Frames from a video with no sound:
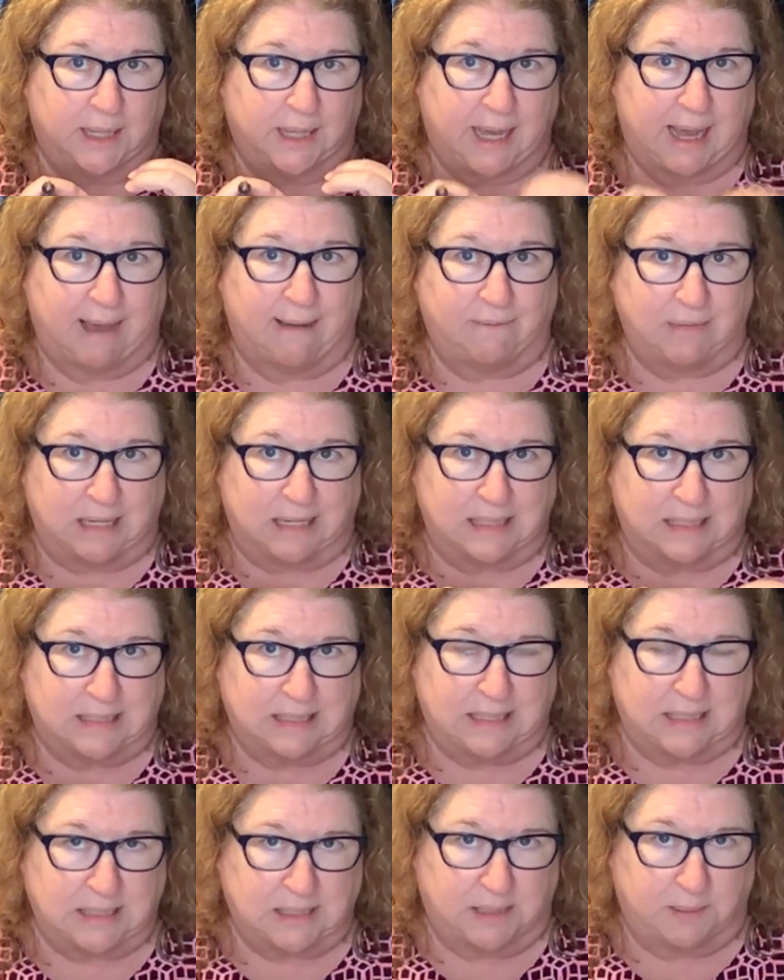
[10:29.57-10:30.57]
evidence
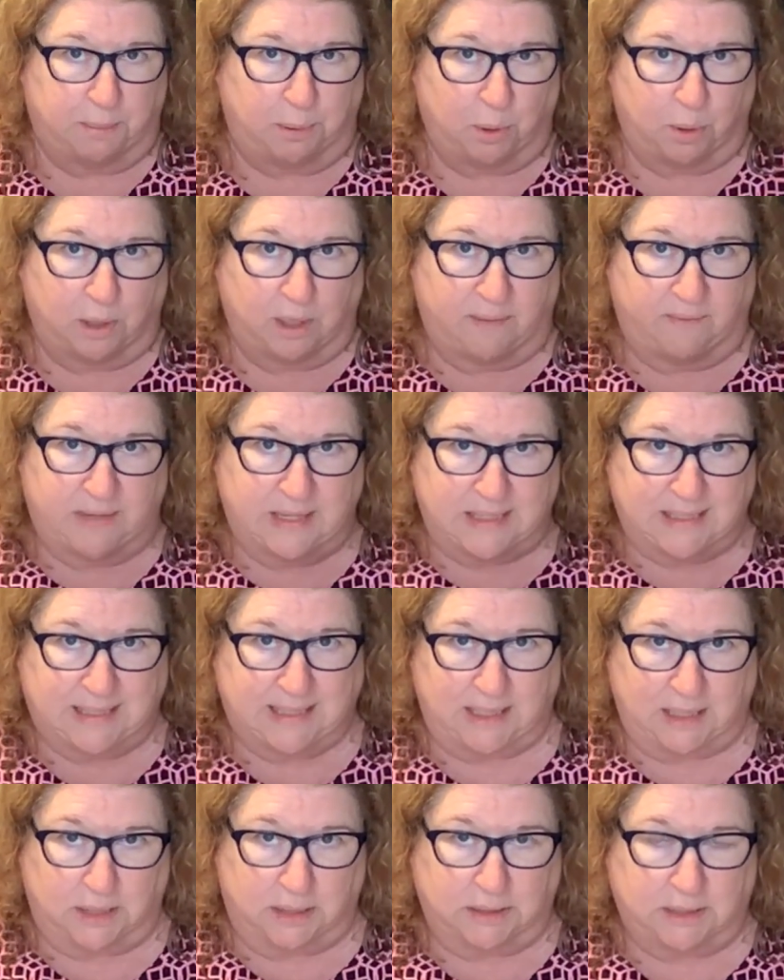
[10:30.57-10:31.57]
in support of his
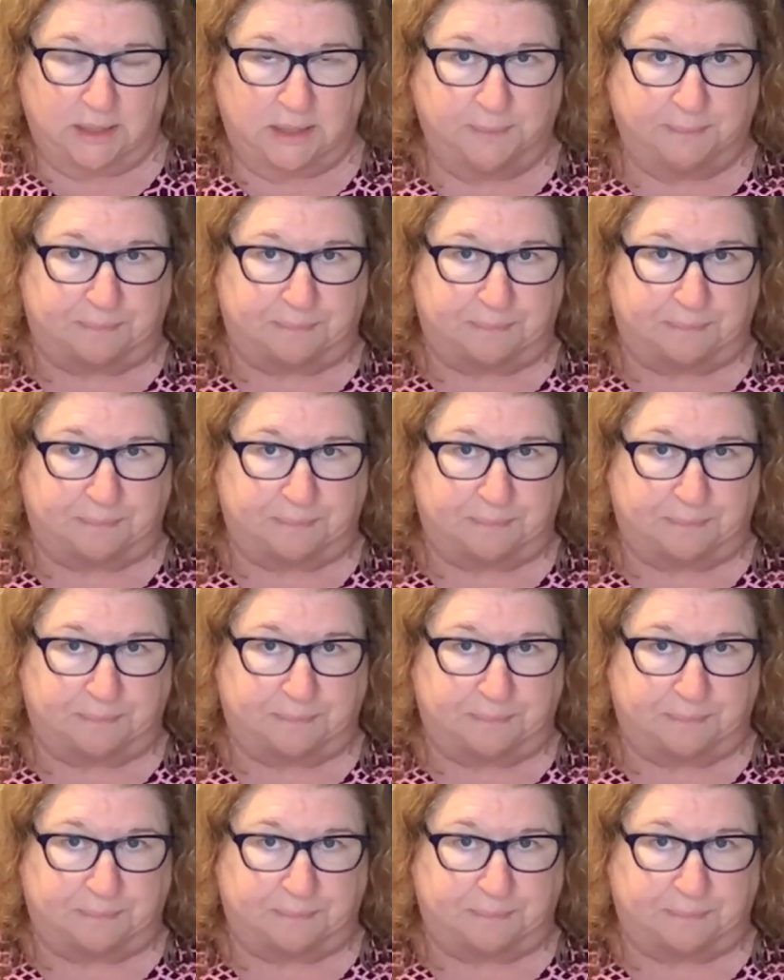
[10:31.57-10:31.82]
guilt.